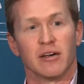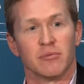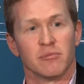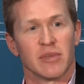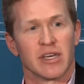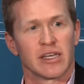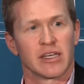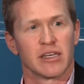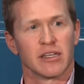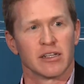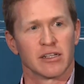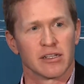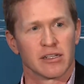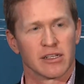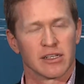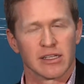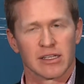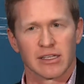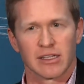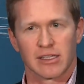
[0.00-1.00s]
making it
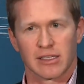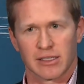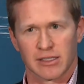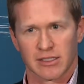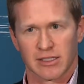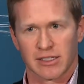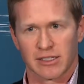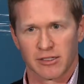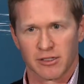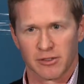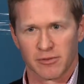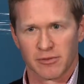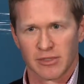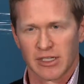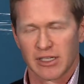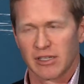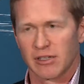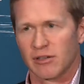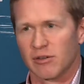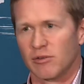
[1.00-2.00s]
illegal.
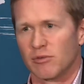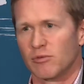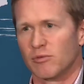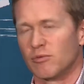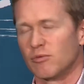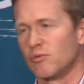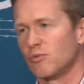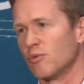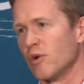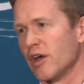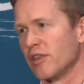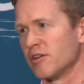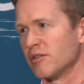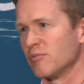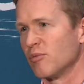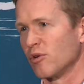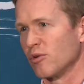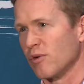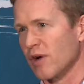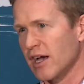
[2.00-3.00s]
Whether
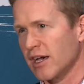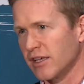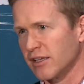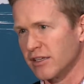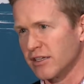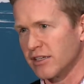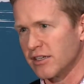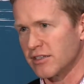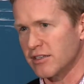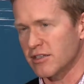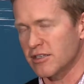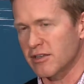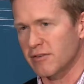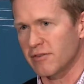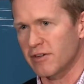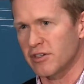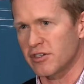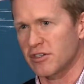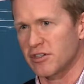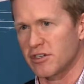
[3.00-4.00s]
morality is a
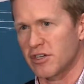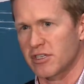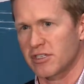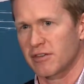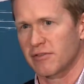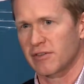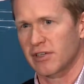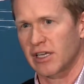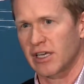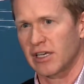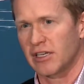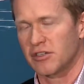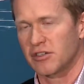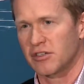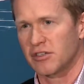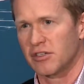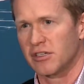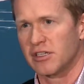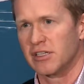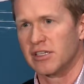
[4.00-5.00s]
sufficient
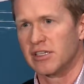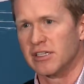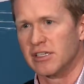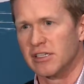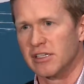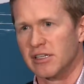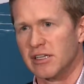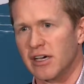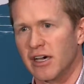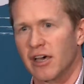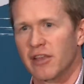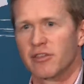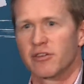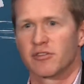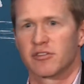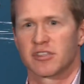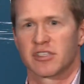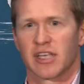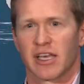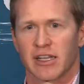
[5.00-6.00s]
justification in other
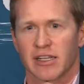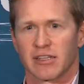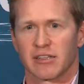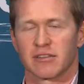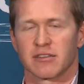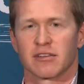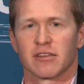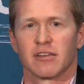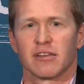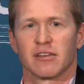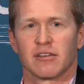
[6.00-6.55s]
settings,